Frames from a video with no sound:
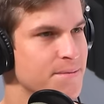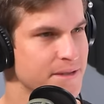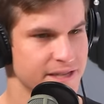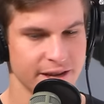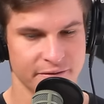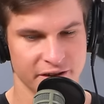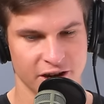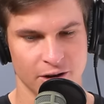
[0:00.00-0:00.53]

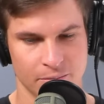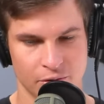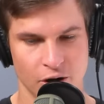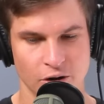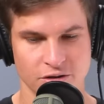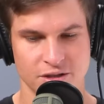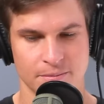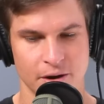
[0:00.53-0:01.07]
specific
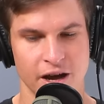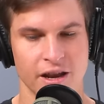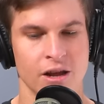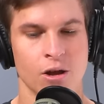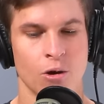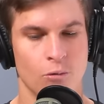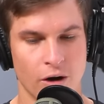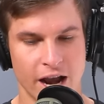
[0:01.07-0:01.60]
approach. But
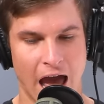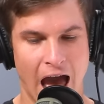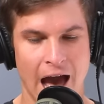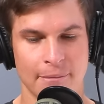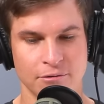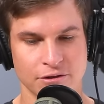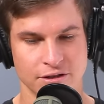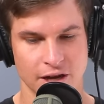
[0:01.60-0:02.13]
what
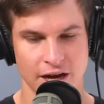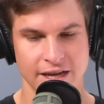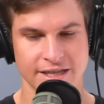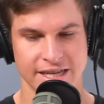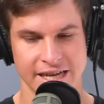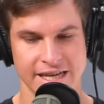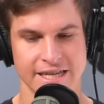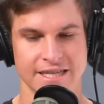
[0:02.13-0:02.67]
Apple
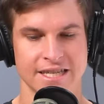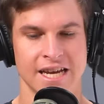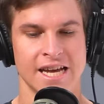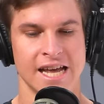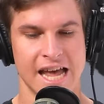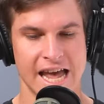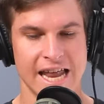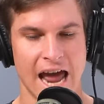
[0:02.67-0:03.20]
does is
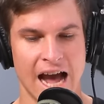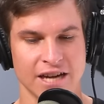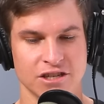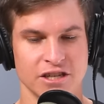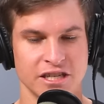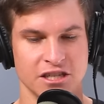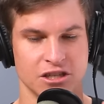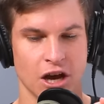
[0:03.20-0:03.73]
it
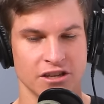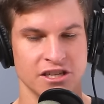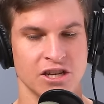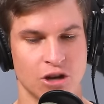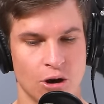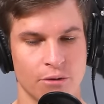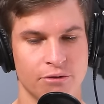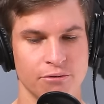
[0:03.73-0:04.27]
actually doesn't
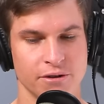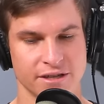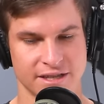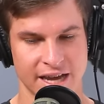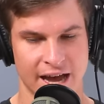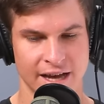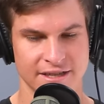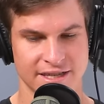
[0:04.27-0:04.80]
go through a
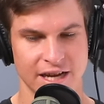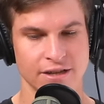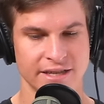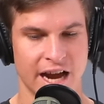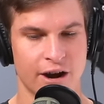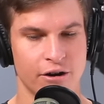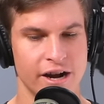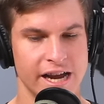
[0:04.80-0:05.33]
cell
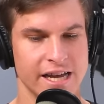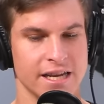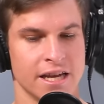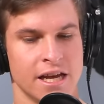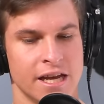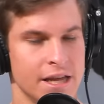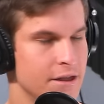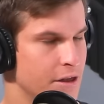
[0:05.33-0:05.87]
tower. It
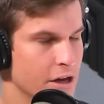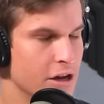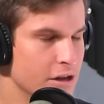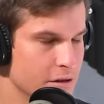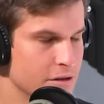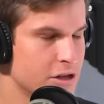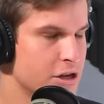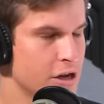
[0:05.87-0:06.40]

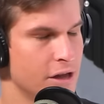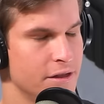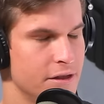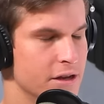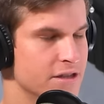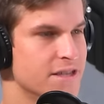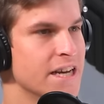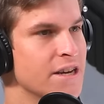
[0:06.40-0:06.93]
the
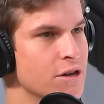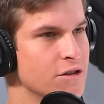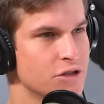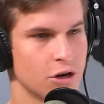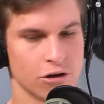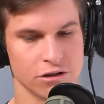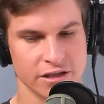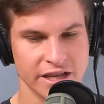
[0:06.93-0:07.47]
the signals
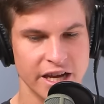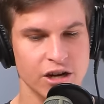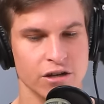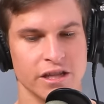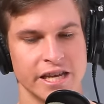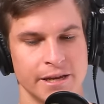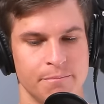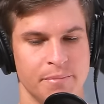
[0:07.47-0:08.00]
are
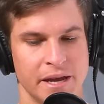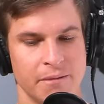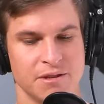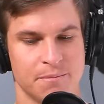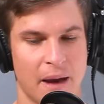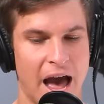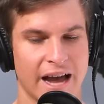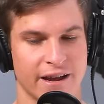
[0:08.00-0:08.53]
literally
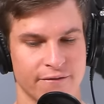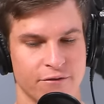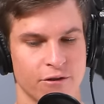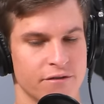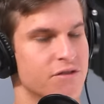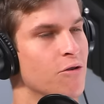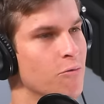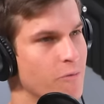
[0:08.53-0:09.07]
beamed back and
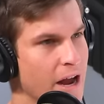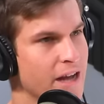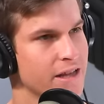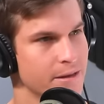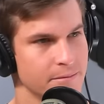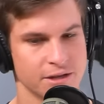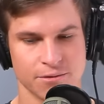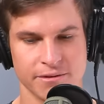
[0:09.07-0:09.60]
forth
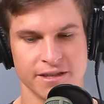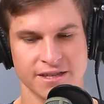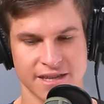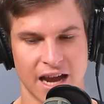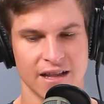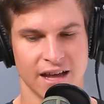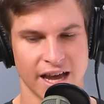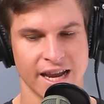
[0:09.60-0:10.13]
directly between the
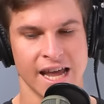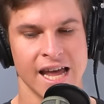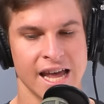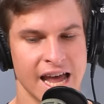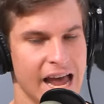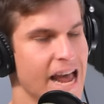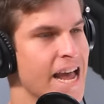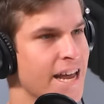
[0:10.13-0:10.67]
satellite
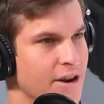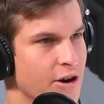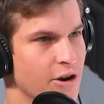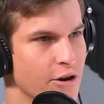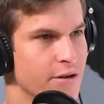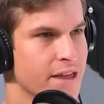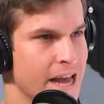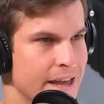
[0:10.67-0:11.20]
and
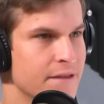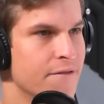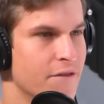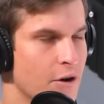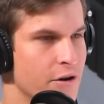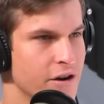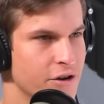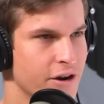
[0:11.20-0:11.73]
Earth and the
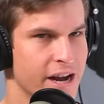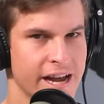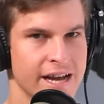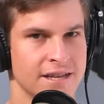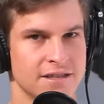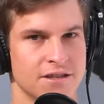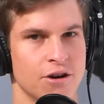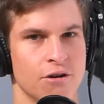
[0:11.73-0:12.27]
phone in your
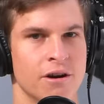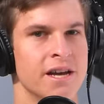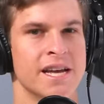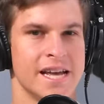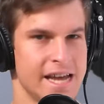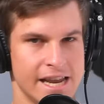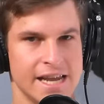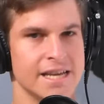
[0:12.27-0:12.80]
hand. So
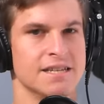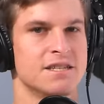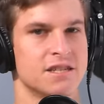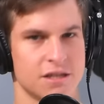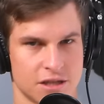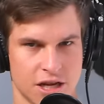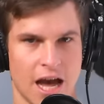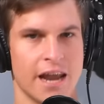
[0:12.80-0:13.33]
it
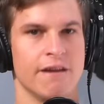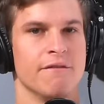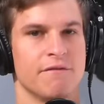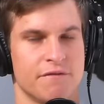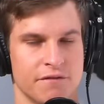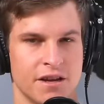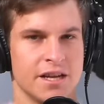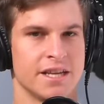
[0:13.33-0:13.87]
is kind
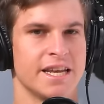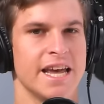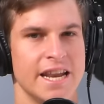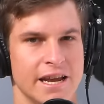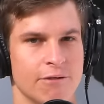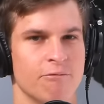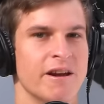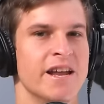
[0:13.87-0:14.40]
of
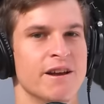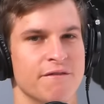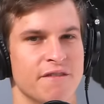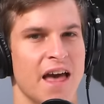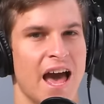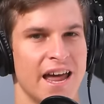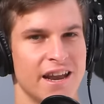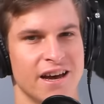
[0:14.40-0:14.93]
getting rid of
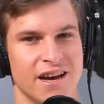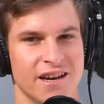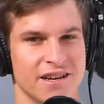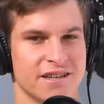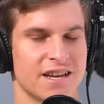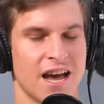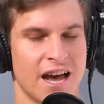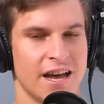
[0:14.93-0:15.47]
that
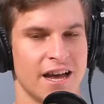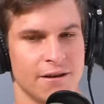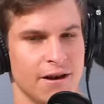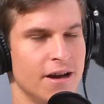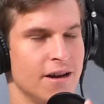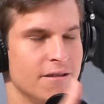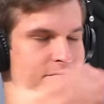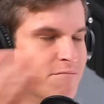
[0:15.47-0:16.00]
uh,
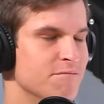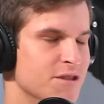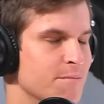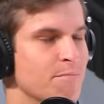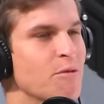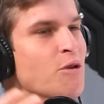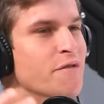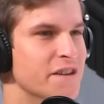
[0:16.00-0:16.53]
uh, the
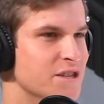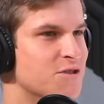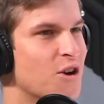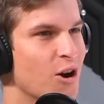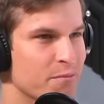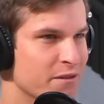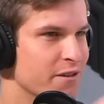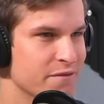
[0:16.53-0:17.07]
movie
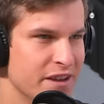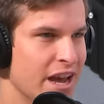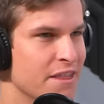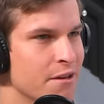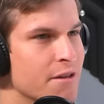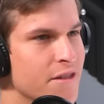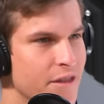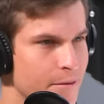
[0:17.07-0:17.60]
trope of yeah
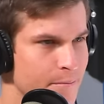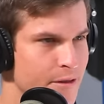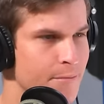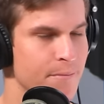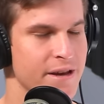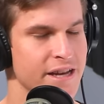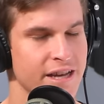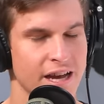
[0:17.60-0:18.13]
the the, the
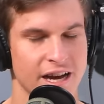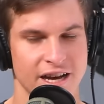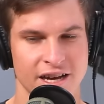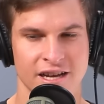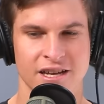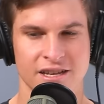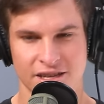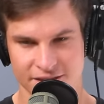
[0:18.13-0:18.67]
big. Uh,
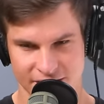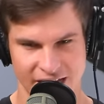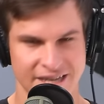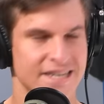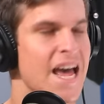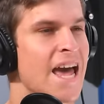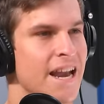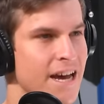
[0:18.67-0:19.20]

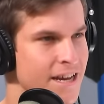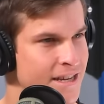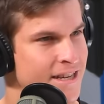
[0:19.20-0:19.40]
antenna.